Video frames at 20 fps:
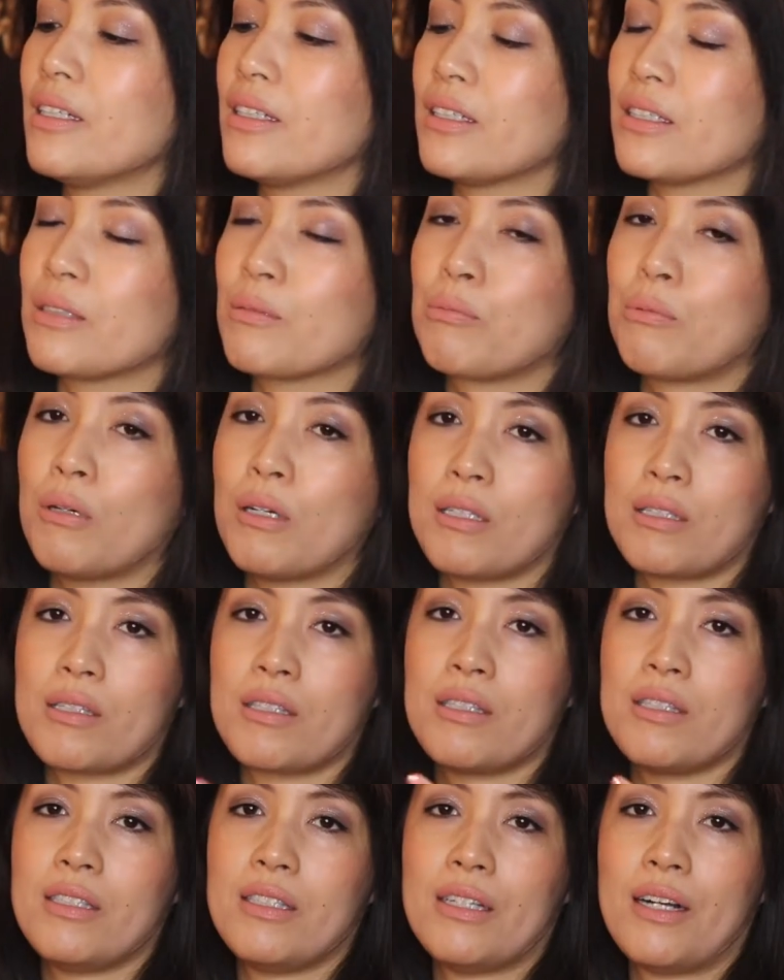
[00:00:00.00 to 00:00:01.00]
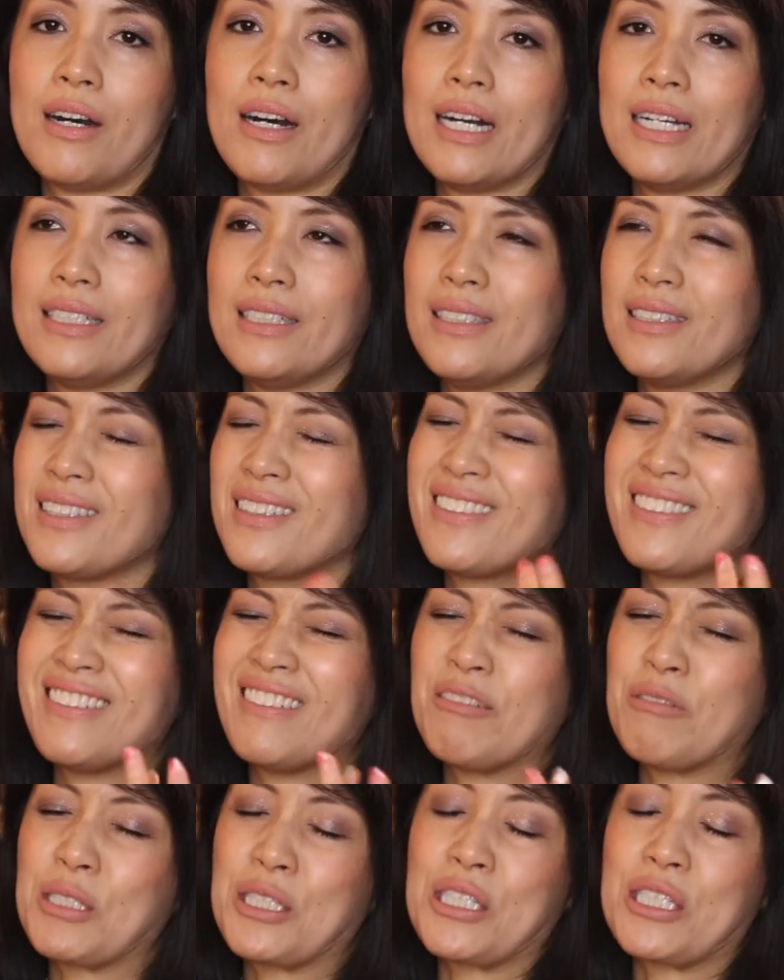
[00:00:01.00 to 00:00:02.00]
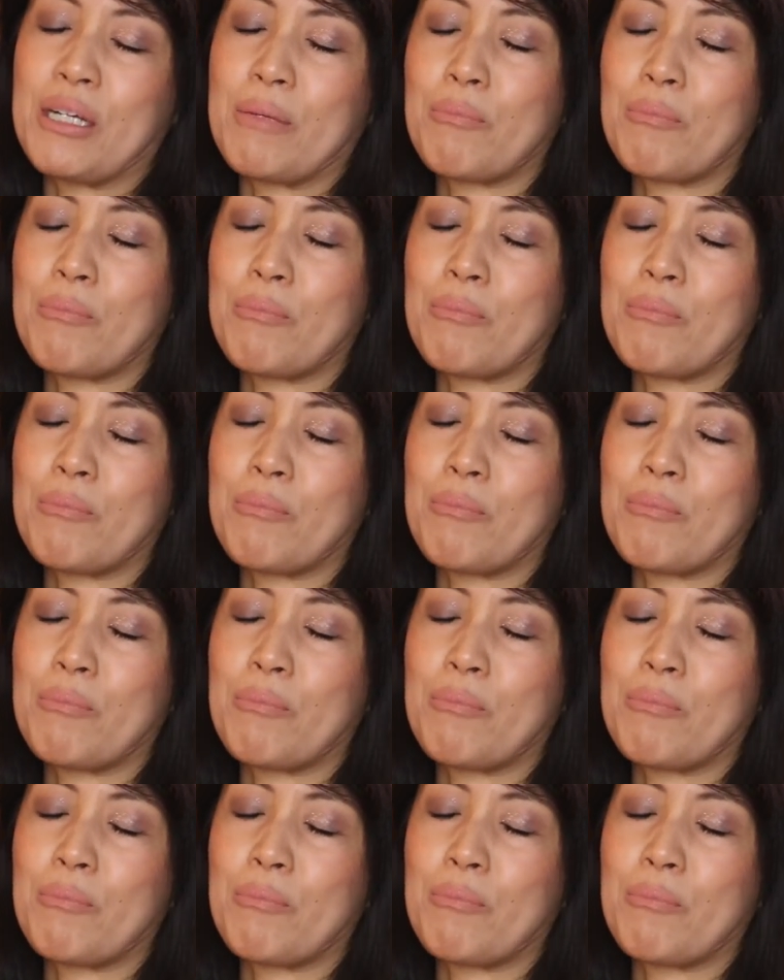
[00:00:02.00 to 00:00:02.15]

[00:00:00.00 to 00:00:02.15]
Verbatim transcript: just was not, it wasn't